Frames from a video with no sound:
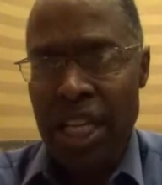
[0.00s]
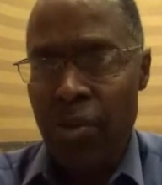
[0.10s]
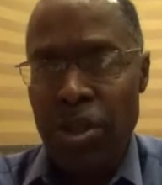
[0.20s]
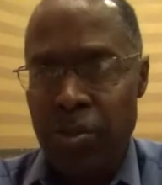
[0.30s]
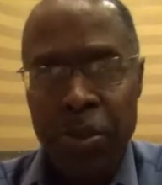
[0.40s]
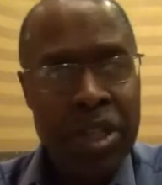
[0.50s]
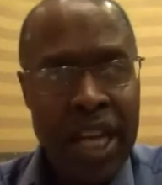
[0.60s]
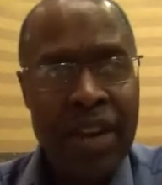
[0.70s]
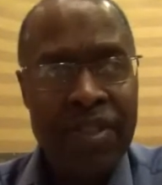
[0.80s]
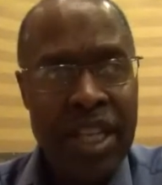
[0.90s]
it was
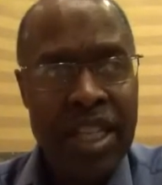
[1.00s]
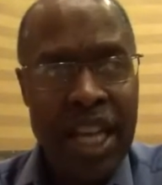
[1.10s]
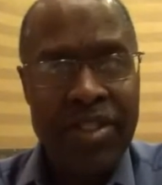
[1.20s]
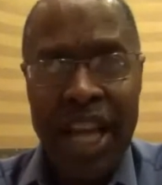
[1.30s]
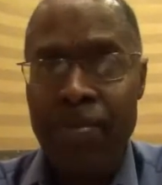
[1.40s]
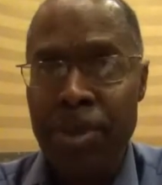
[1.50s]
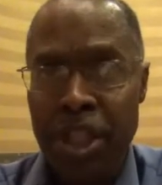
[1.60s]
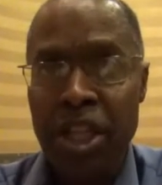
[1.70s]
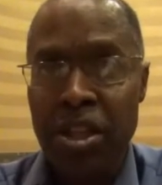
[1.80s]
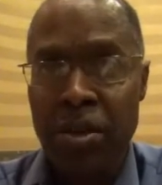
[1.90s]
pretty evident at that
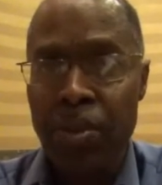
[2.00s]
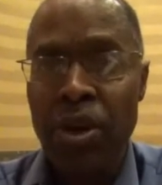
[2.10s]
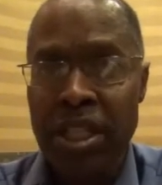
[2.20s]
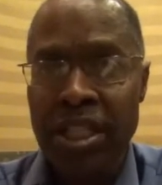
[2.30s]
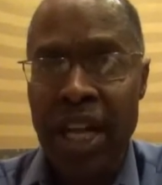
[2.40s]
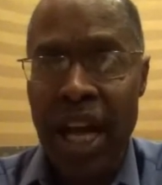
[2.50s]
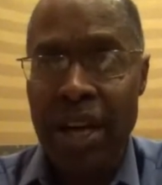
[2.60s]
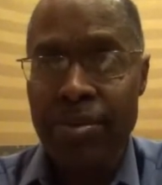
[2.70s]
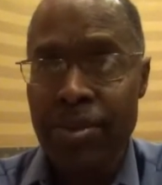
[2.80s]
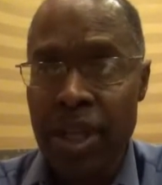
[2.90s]
particular point in
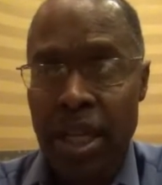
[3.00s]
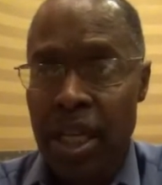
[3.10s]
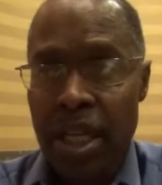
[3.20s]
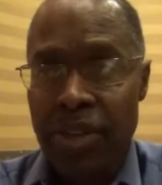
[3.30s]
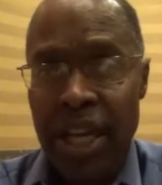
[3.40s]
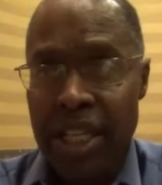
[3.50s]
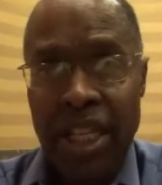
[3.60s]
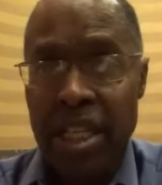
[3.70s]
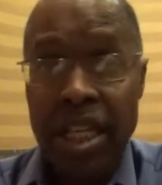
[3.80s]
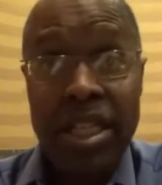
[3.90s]
time that
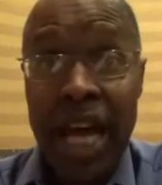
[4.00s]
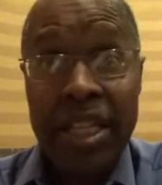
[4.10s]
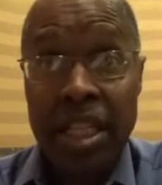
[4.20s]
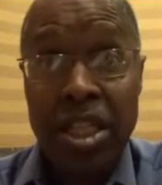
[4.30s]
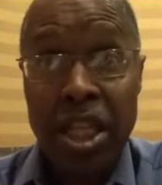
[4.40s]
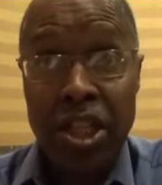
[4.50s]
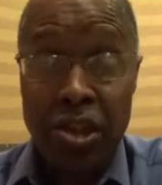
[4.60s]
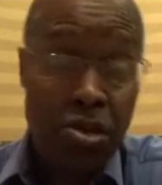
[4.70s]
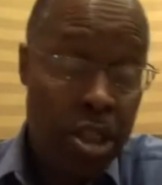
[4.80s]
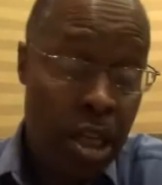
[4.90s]
he could not
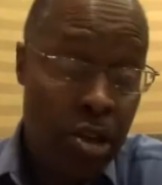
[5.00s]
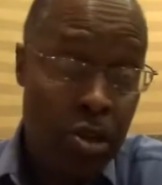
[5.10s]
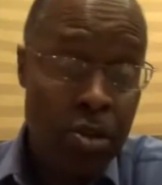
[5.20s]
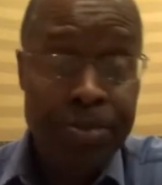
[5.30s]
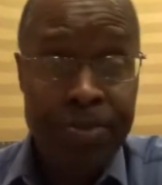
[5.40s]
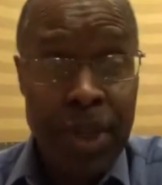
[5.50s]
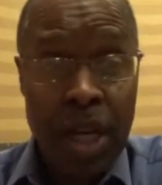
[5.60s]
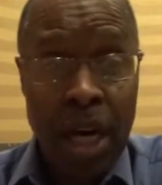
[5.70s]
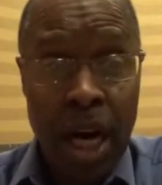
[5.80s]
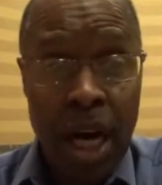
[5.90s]
continue. So
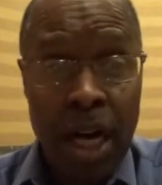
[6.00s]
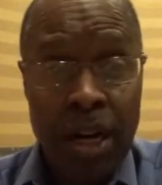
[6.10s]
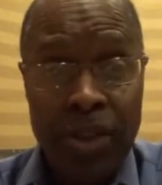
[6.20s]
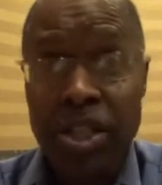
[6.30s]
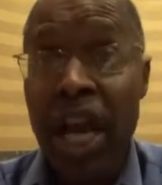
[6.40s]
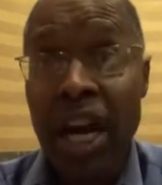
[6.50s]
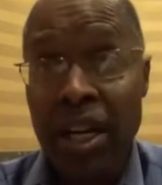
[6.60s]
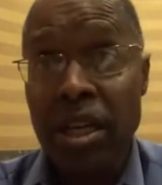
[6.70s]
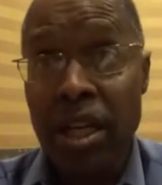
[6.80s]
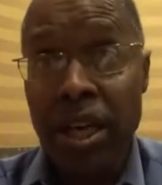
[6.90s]
the doc
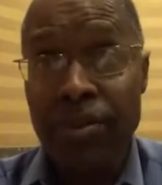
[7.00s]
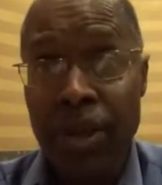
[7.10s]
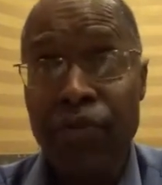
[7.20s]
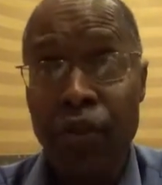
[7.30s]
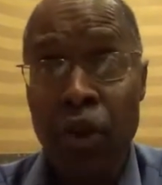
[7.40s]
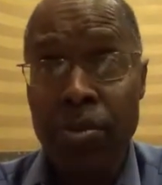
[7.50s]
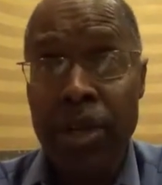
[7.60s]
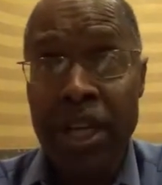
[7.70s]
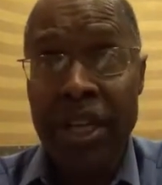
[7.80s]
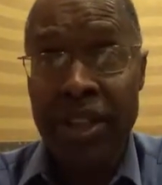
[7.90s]
informed
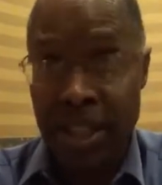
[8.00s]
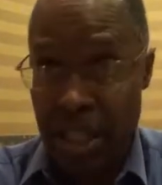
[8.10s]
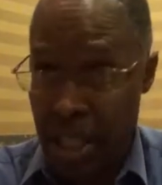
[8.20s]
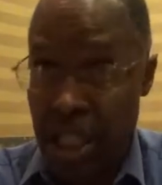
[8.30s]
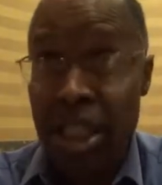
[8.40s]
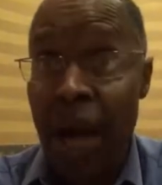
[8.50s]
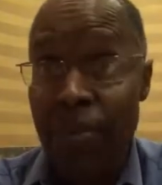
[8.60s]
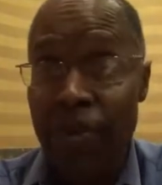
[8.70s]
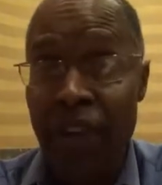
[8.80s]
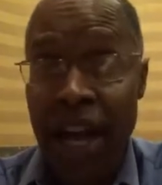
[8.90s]
me to
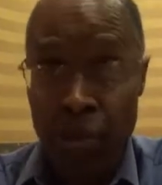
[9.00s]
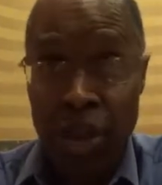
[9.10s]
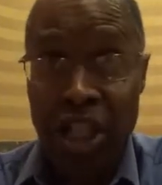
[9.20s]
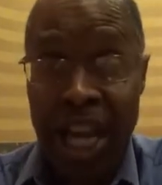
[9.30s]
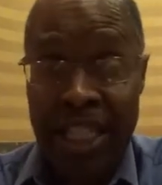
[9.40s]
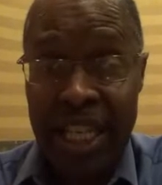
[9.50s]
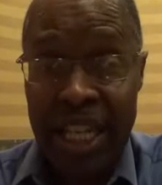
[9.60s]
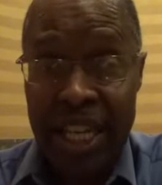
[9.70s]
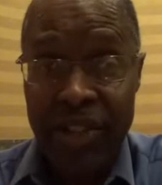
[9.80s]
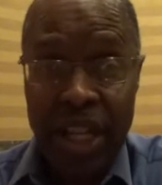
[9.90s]
stop the fight, which I
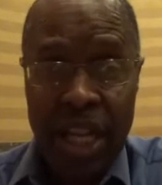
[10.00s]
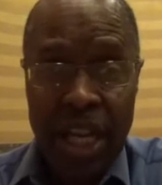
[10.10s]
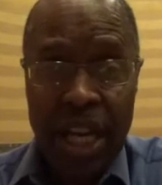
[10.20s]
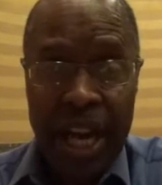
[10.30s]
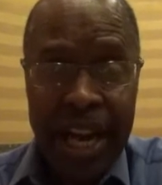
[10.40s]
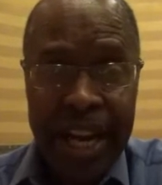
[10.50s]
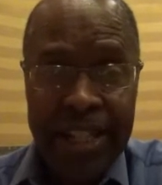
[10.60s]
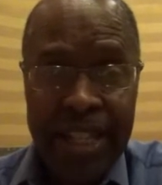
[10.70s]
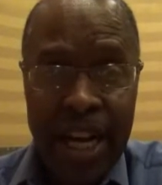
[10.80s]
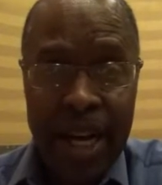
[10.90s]
did,
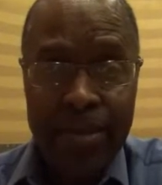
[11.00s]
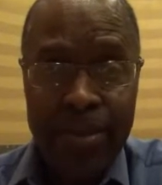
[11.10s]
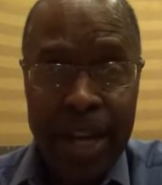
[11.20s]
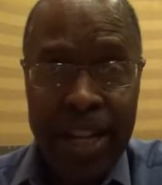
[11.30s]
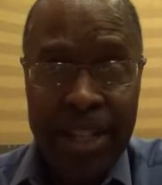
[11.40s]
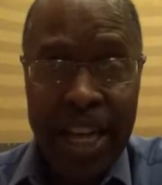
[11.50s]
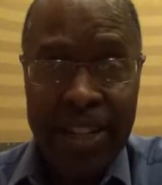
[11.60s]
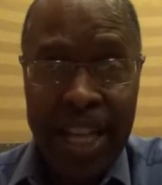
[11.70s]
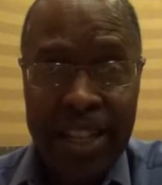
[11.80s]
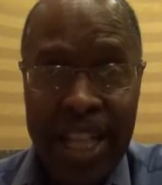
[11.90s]
and
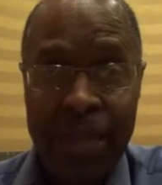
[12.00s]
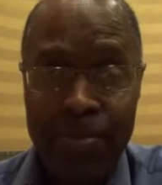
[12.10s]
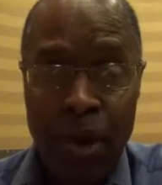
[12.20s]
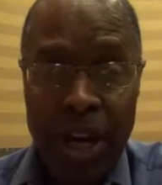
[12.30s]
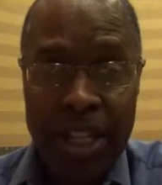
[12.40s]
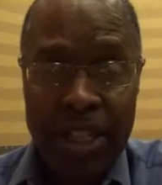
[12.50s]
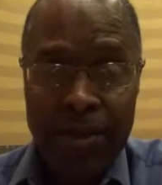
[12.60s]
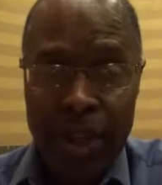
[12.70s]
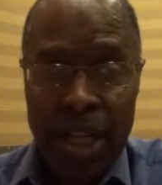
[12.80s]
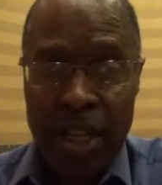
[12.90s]
at that point
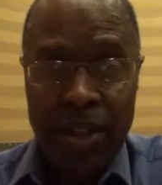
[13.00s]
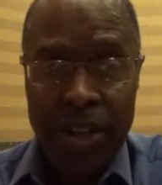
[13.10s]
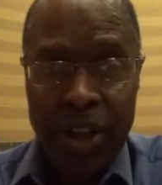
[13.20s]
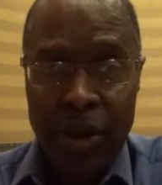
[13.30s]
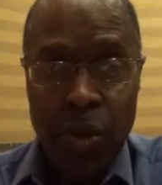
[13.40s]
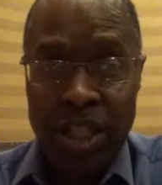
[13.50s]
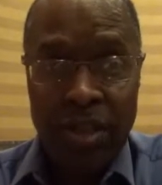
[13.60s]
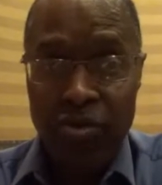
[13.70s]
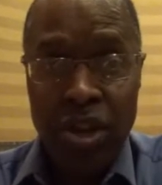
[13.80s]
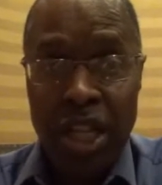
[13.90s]
there
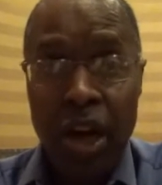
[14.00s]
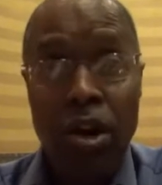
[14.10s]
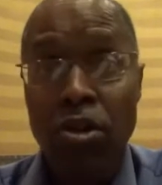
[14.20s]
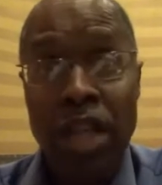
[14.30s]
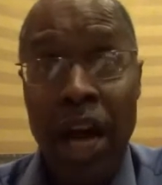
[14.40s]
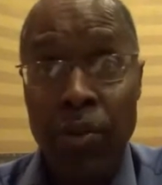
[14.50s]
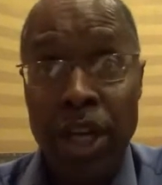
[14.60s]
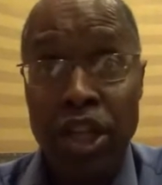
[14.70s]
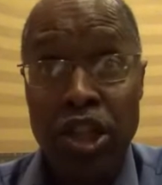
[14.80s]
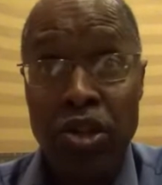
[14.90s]
wasn't really a whole lot we
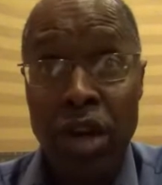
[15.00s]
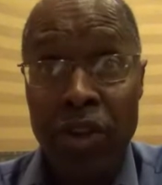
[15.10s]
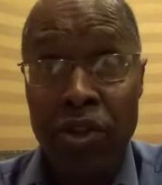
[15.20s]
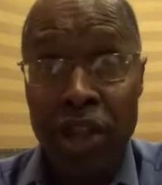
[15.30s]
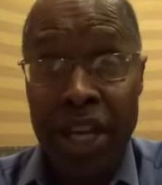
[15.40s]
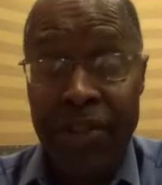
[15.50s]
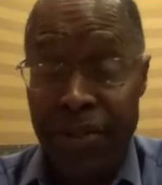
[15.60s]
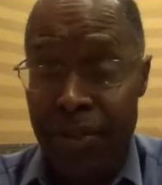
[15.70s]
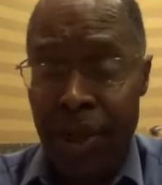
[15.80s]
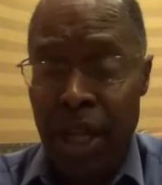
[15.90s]
could do other than